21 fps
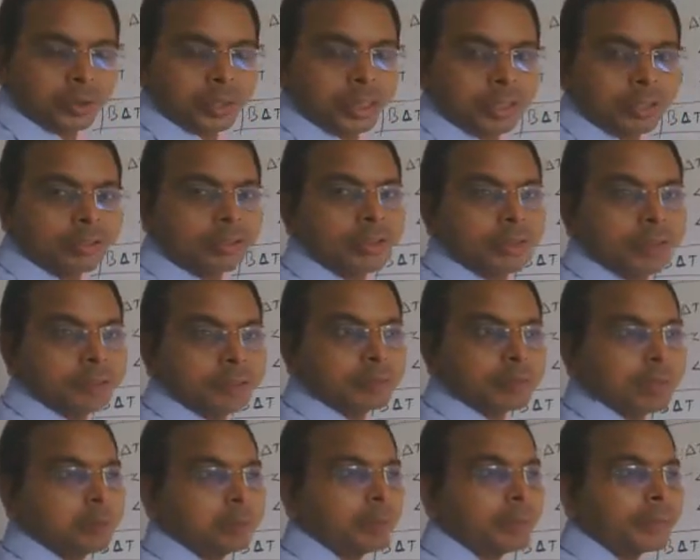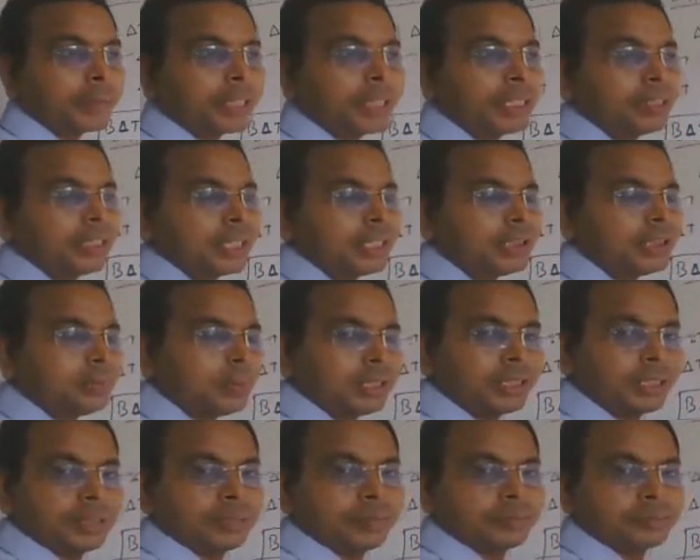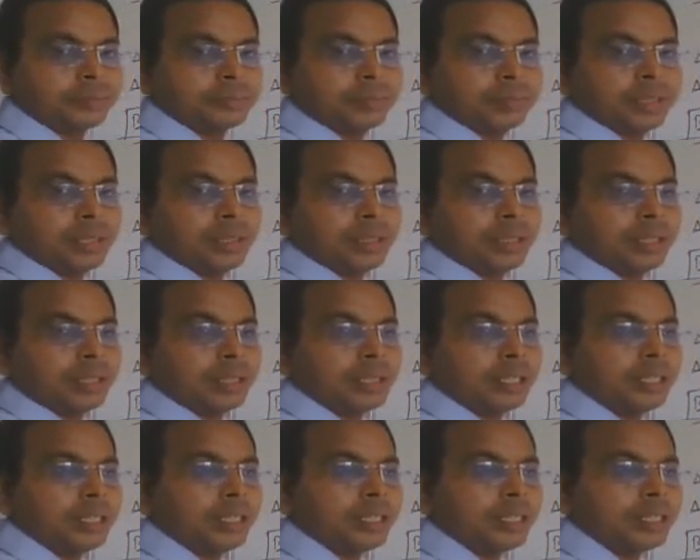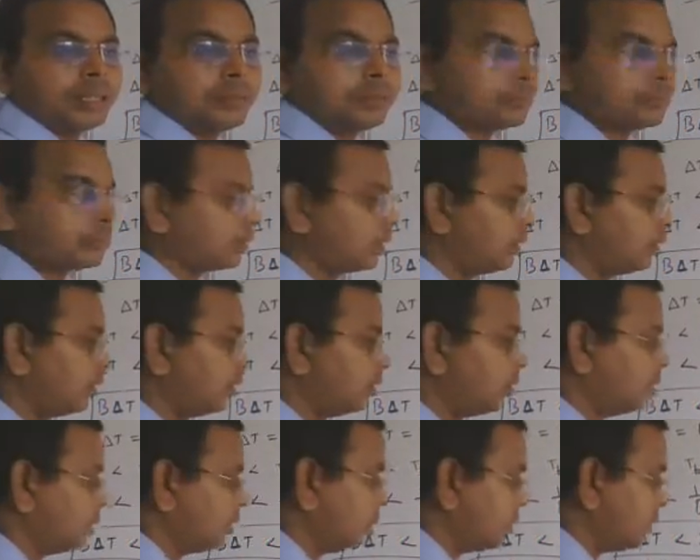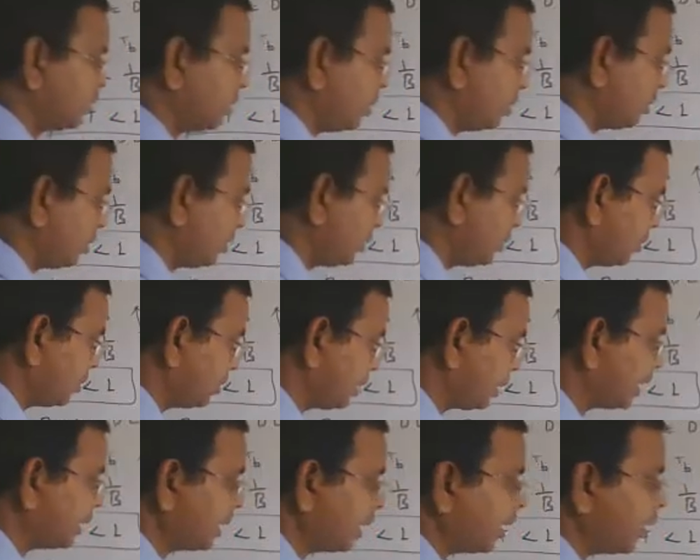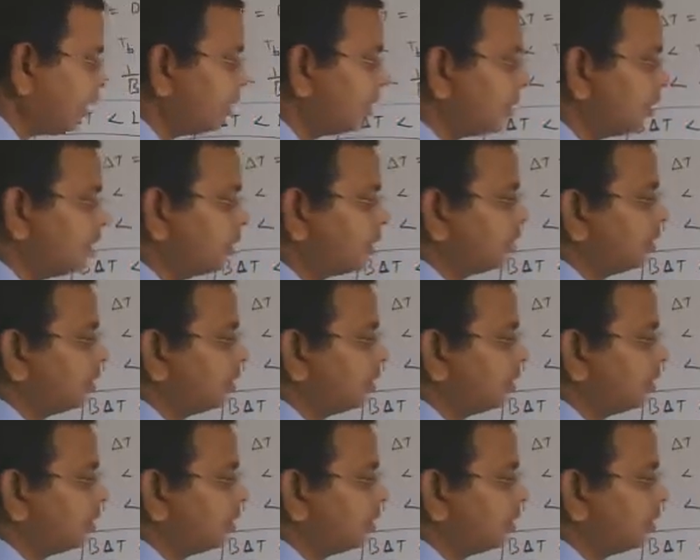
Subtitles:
You cannot propagate that much uh, data